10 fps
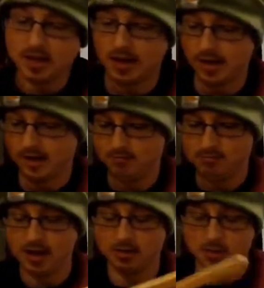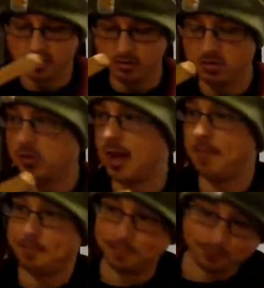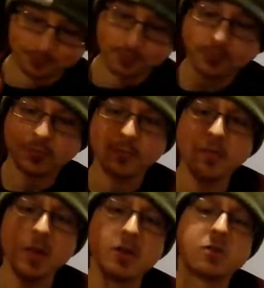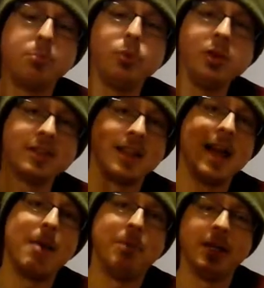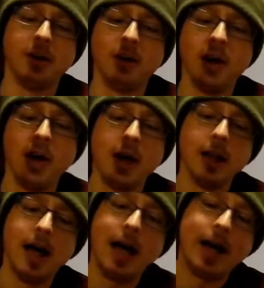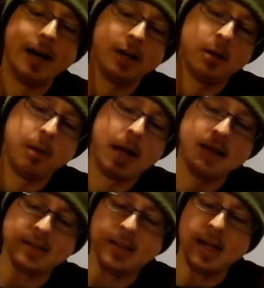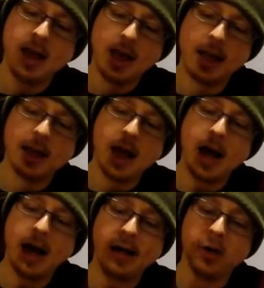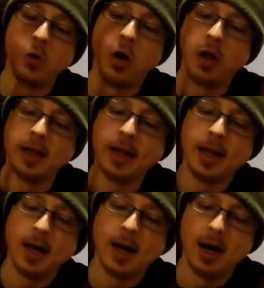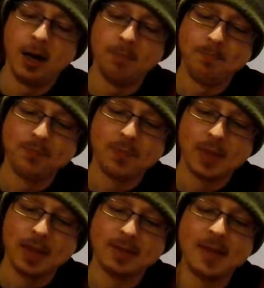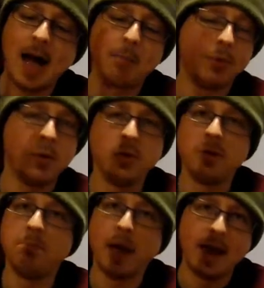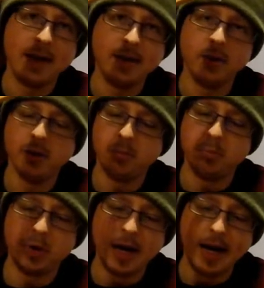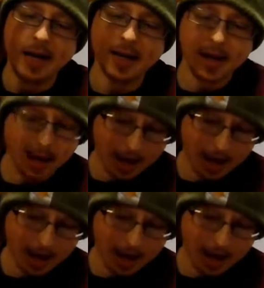I recommend you do that. The spool is a lot bigger, a lot higher capacity, and a lot higher quality. It's not prone to bend or to break.